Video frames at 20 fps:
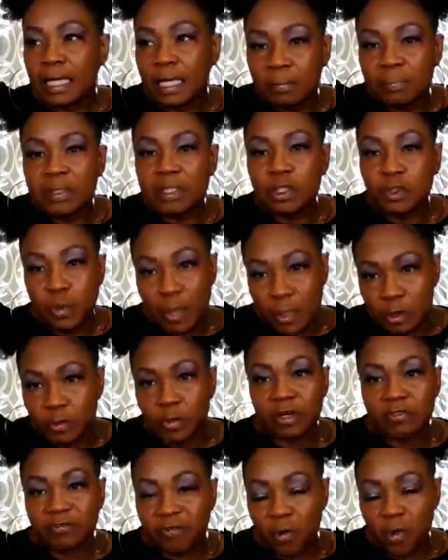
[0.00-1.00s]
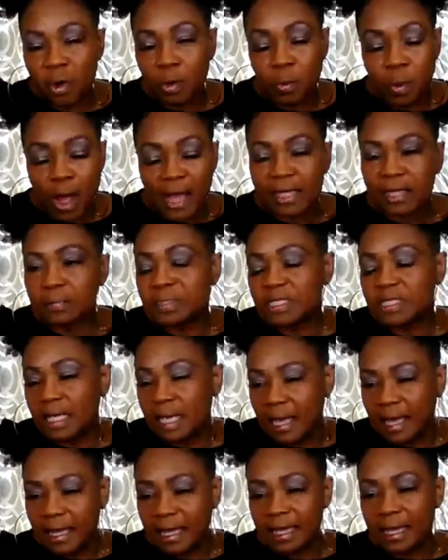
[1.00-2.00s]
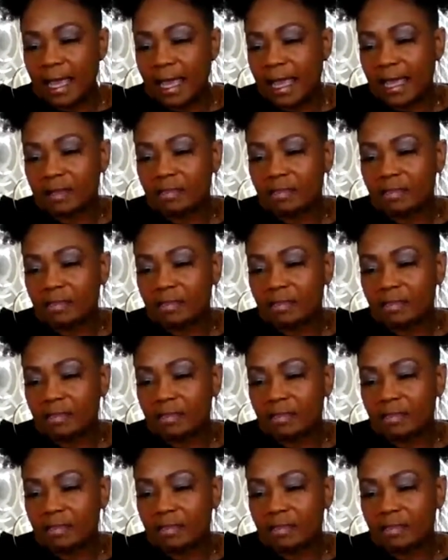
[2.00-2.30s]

in between. I was working for YMCA,